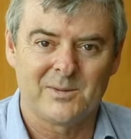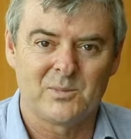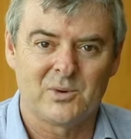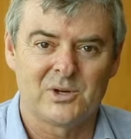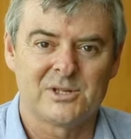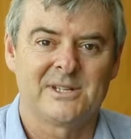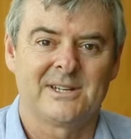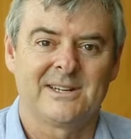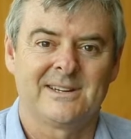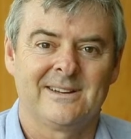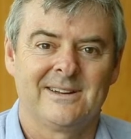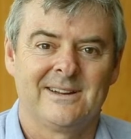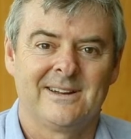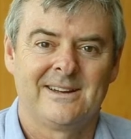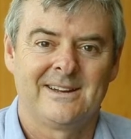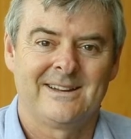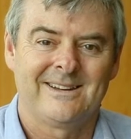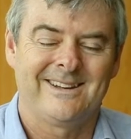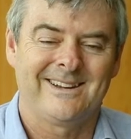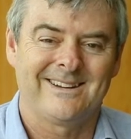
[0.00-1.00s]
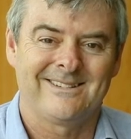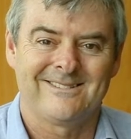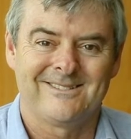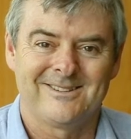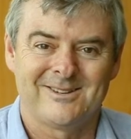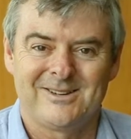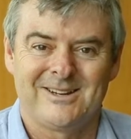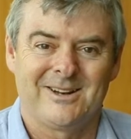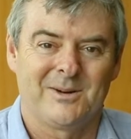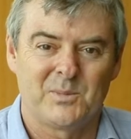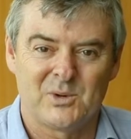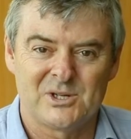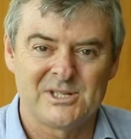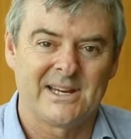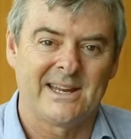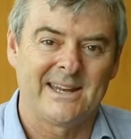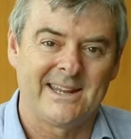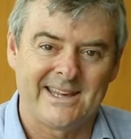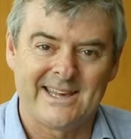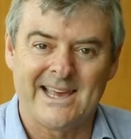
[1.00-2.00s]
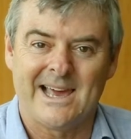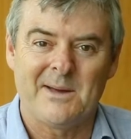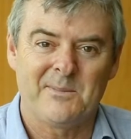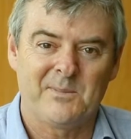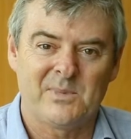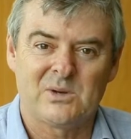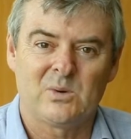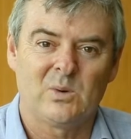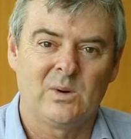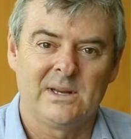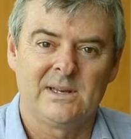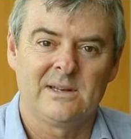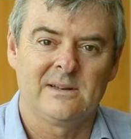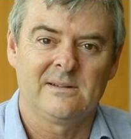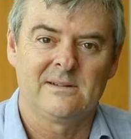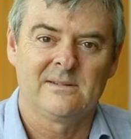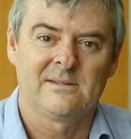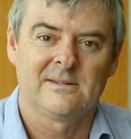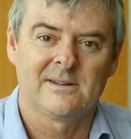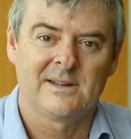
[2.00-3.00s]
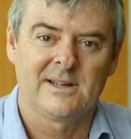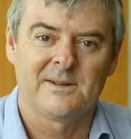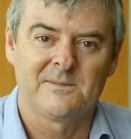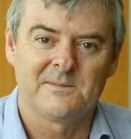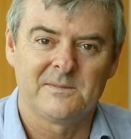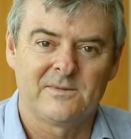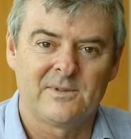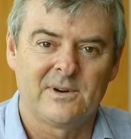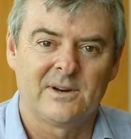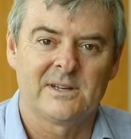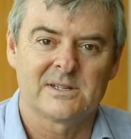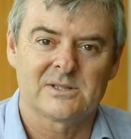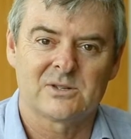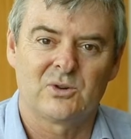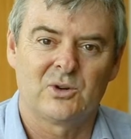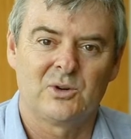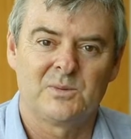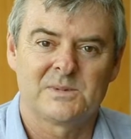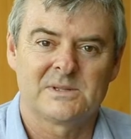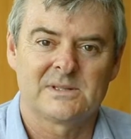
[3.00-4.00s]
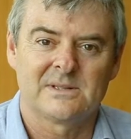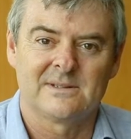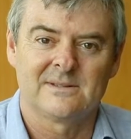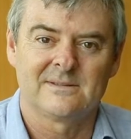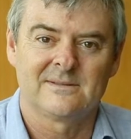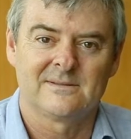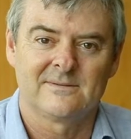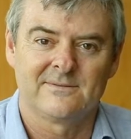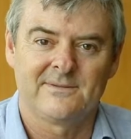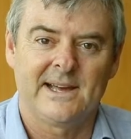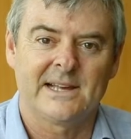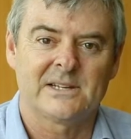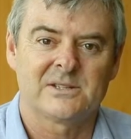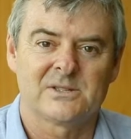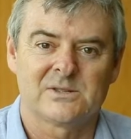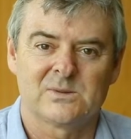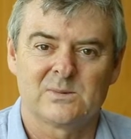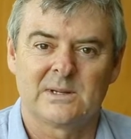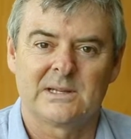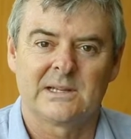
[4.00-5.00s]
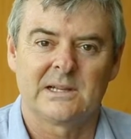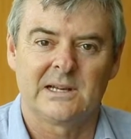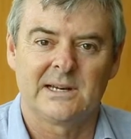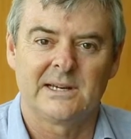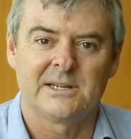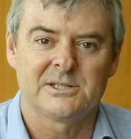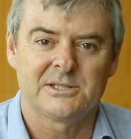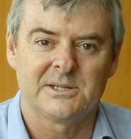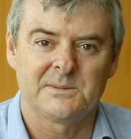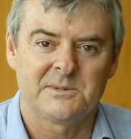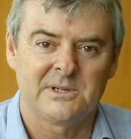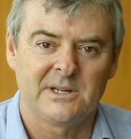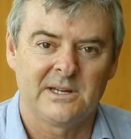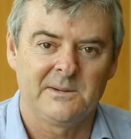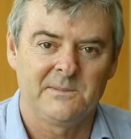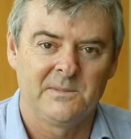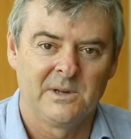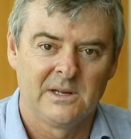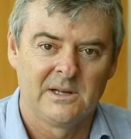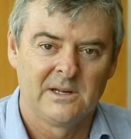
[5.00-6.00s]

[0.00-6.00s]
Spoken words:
bridging any gap between the various groups and factions within the leadership team.